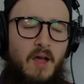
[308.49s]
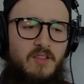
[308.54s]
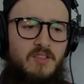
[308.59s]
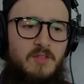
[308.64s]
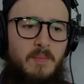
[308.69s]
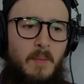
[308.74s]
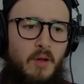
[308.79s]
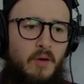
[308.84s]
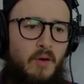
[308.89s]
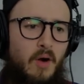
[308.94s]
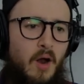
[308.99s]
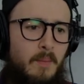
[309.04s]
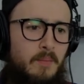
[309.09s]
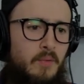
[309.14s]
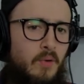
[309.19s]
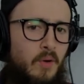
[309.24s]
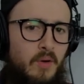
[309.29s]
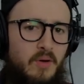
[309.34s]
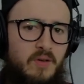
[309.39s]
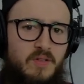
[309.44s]
smaller hop
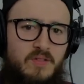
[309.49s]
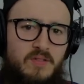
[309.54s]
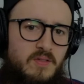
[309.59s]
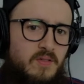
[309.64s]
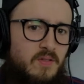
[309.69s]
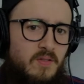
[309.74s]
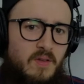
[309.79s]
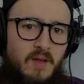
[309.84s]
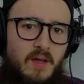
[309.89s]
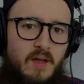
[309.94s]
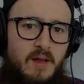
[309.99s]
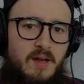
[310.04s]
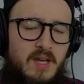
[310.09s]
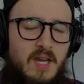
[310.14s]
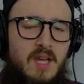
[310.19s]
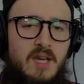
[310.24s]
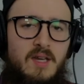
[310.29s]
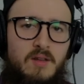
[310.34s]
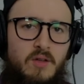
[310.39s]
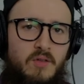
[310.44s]
growers
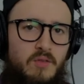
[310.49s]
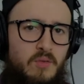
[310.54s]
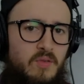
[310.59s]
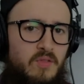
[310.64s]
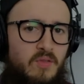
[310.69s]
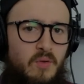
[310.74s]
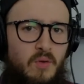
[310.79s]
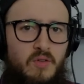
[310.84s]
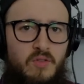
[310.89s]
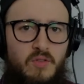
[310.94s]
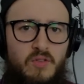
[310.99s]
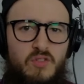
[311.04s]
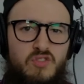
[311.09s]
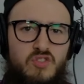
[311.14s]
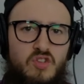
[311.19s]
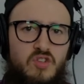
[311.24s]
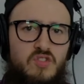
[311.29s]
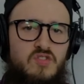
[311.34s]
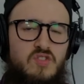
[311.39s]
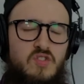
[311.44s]
need those resources
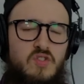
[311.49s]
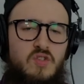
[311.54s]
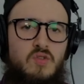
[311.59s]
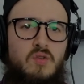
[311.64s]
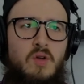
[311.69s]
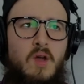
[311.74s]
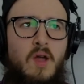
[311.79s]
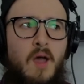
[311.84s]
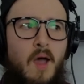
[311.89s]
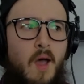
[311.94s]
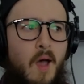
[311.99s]
just to